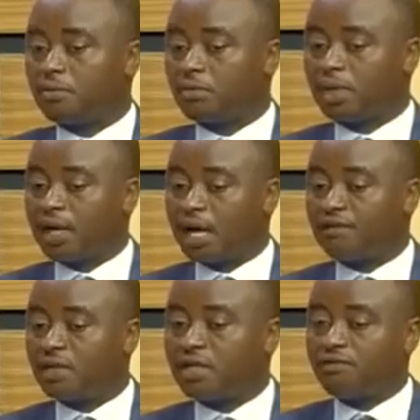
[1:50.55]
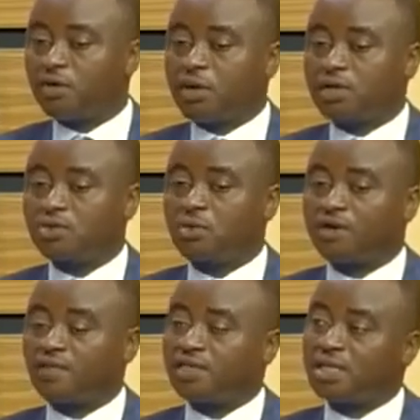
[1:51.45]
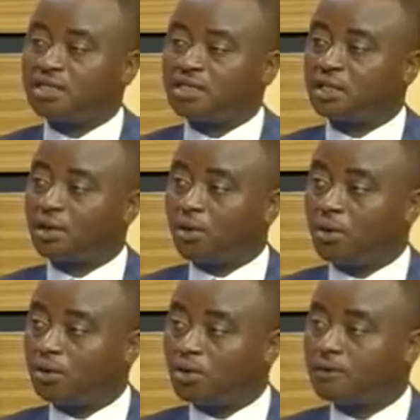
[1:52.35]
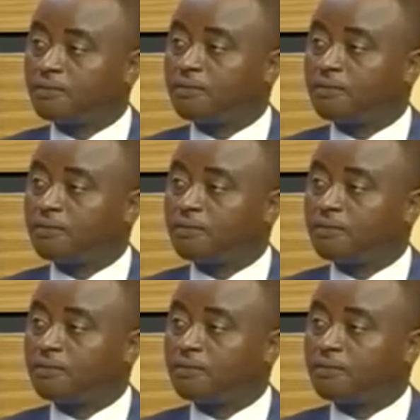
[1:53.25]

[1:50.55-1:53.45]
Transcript: We have individuals who have a genetic load.